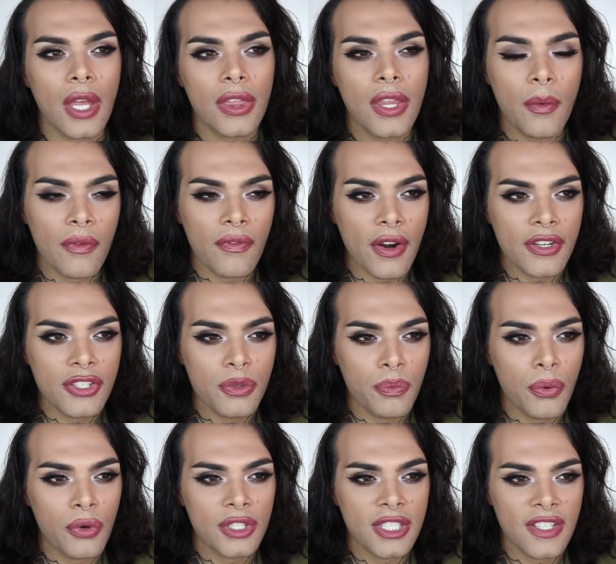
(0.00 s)
they were very
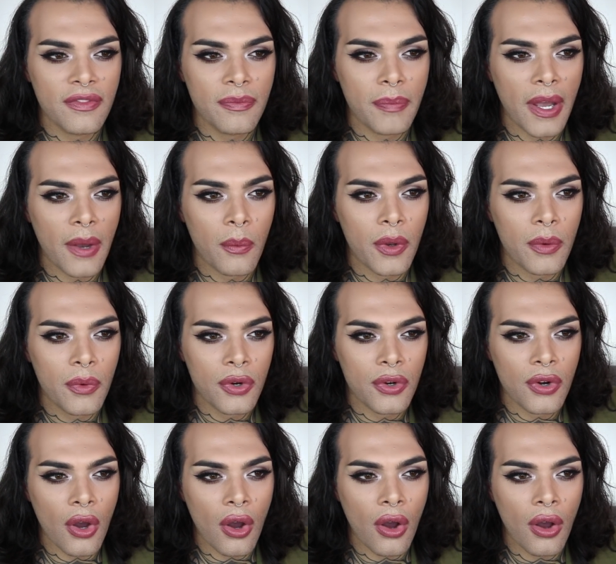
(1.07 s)
supportive, but we were
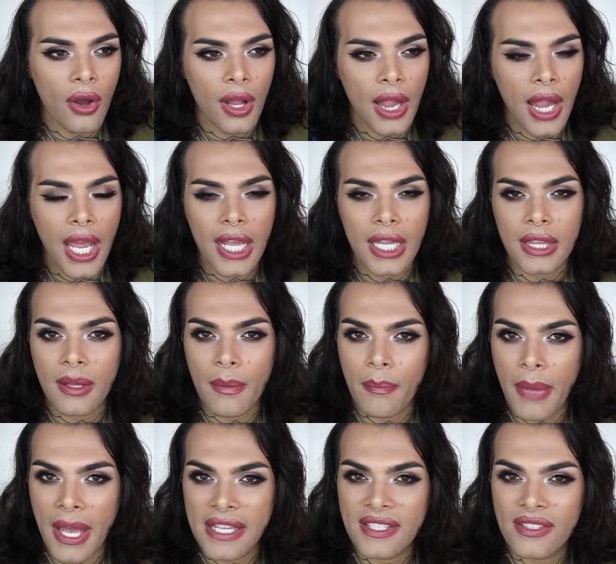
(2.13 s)
not like the
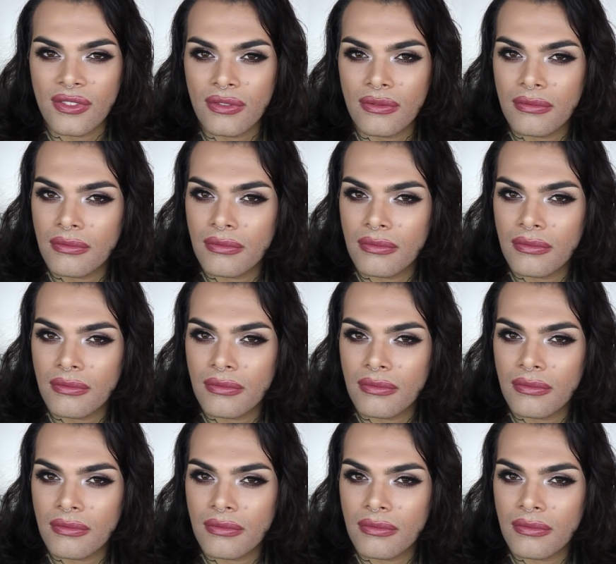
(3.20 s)
best